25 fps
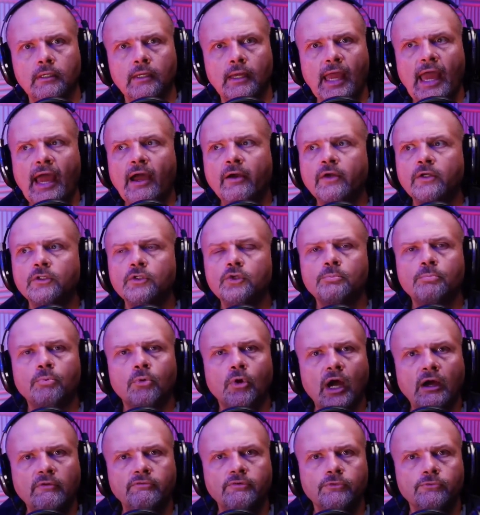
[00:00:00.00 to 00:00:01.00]
How can you
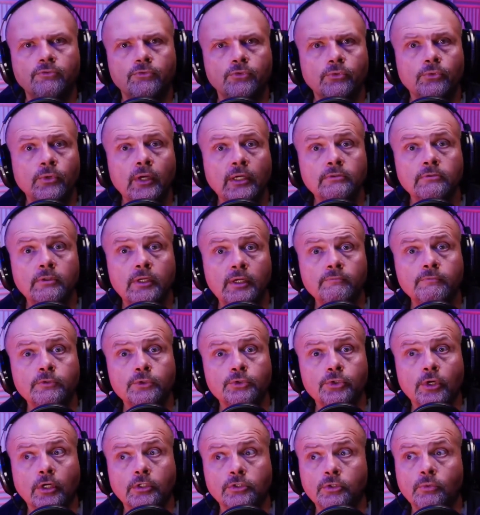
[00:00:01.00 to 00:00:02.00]
profit through
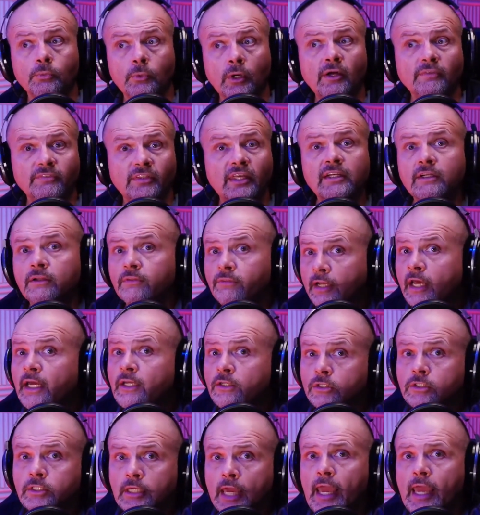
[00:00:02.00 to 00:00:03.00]
infrastructure? Well, at the end of the
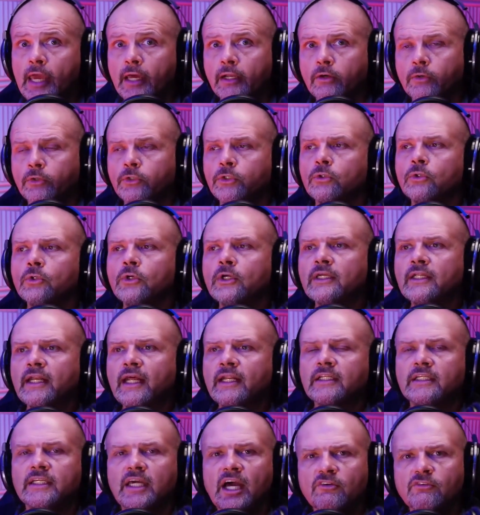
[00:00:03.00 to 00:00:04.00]
day, you can. Or you're looking
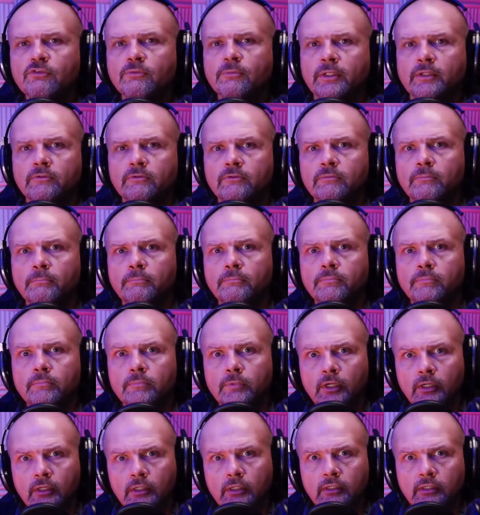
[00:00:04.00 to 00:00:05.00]
at government
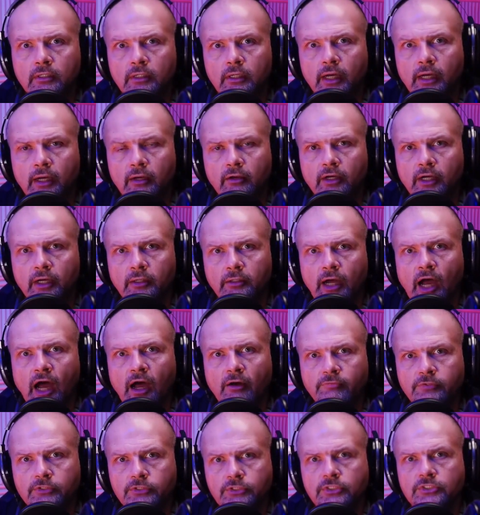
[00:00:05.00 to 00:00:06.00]

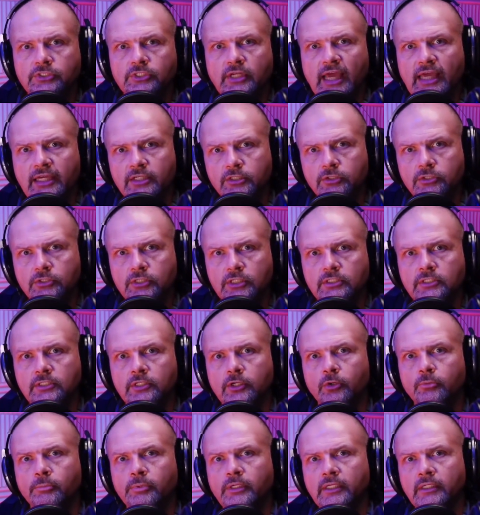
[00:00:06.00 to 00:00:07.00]
offices and agencies
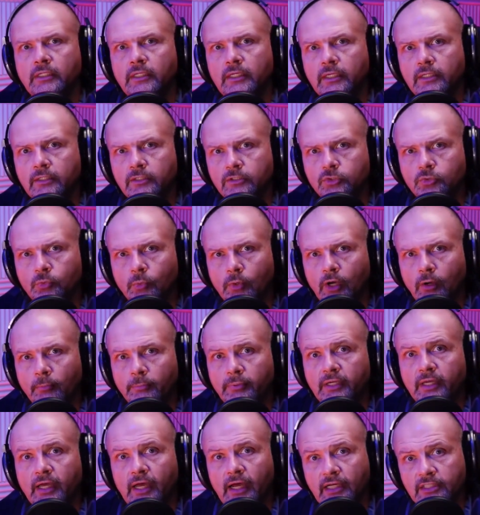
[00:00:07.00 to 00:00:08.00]
that are being hit as well
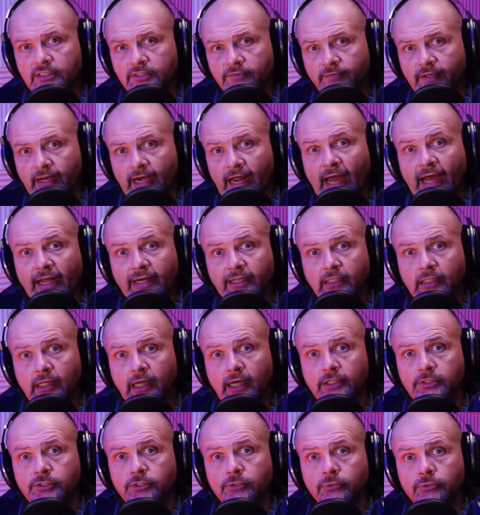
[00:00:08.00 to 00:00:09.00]
because of that
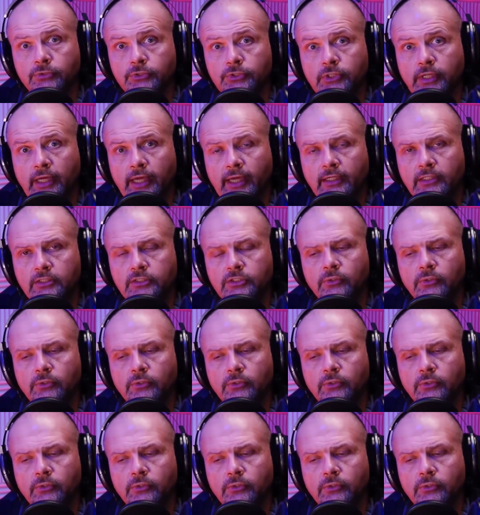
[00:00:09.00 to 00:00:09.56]
ideological slant.